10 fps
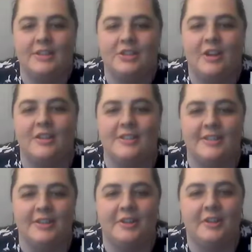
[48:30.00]
charging to
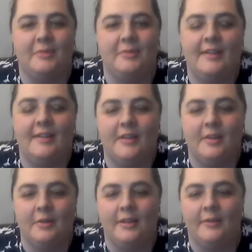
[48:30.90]
do
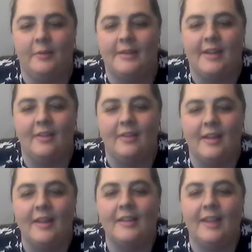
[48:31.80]
giveaways now,
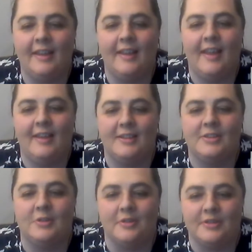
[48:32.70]
an
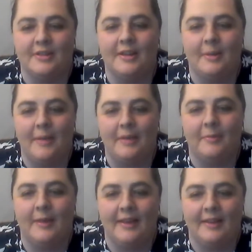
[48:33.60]
extortionate amount of
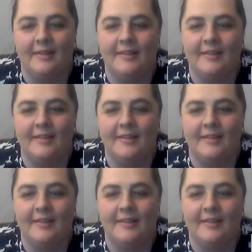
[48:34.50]
money.